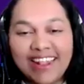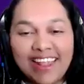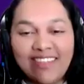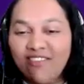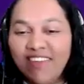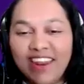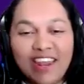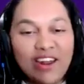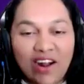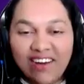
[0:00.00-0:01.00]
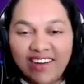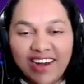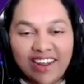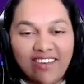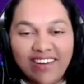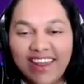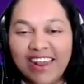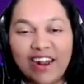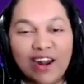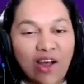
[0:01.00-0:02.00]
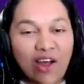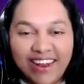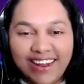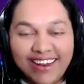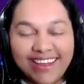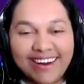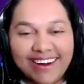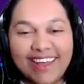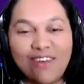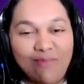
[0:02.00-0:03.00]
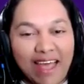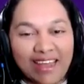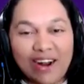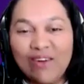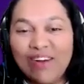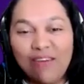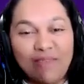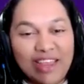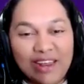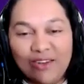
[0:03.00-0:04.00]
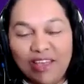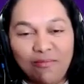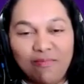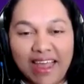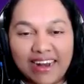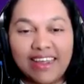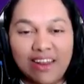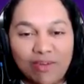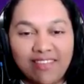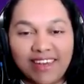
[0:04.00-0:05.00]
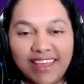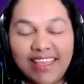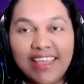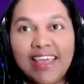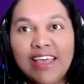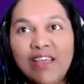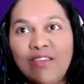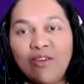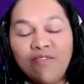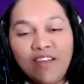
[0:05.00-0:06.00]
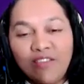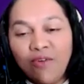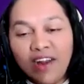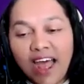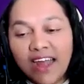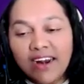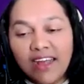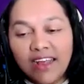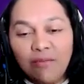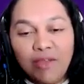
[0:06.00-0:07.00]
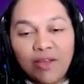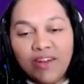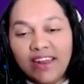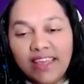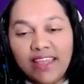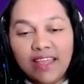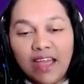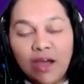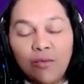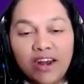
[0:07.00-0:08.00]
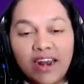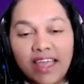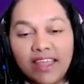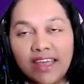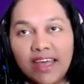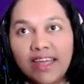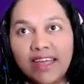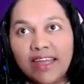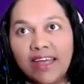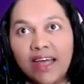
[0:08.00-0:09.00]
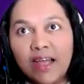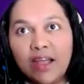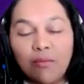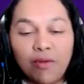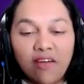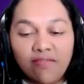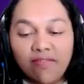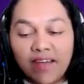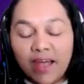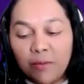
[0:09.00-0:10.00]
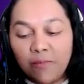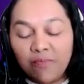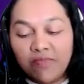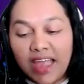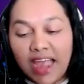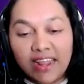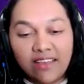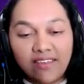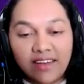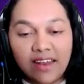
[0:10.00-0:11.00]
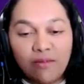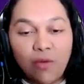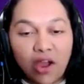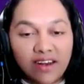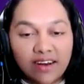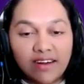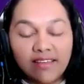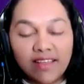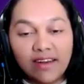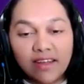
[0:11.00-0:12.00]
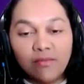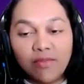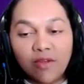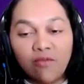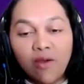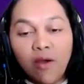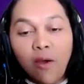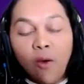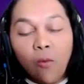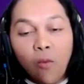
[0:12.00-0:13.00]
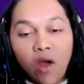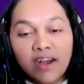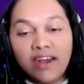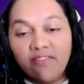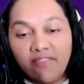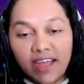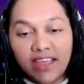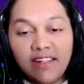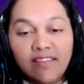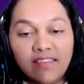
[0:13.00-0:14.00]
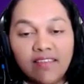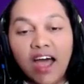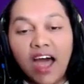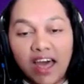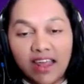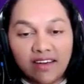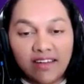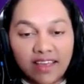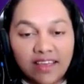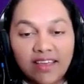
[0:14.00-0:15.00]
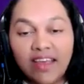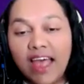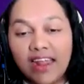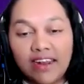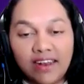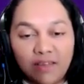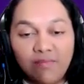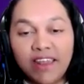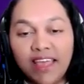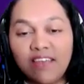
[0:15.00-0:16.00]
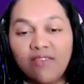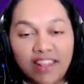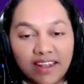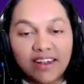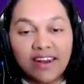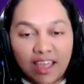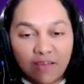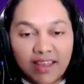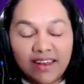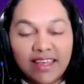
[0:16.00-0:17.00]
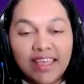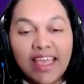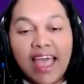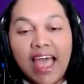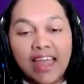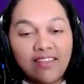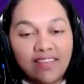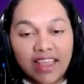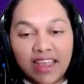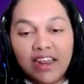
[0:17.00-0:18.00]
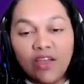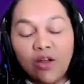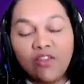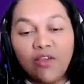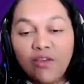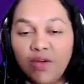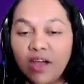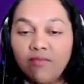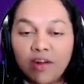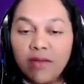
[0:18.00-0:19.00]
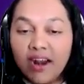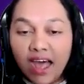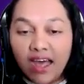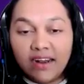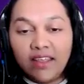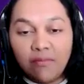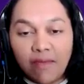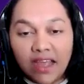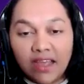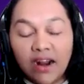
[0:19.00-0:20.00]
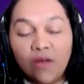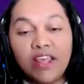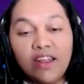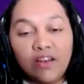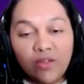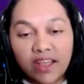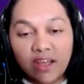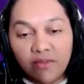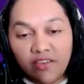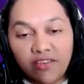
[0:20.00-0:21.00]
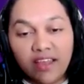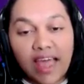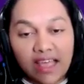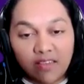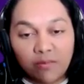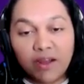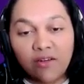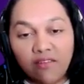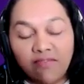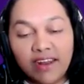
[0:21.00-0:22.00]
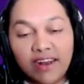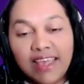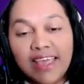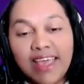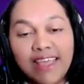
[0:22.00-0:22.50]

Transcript: And then that's a very non-traditional and a non-linear background coming into impact investing. So first, for our community, I would like a couple of additional pointers in terms of what defines hard tech and deep tech within climate. And secondly, also, you come from an R&D background into the commercial aspect of it.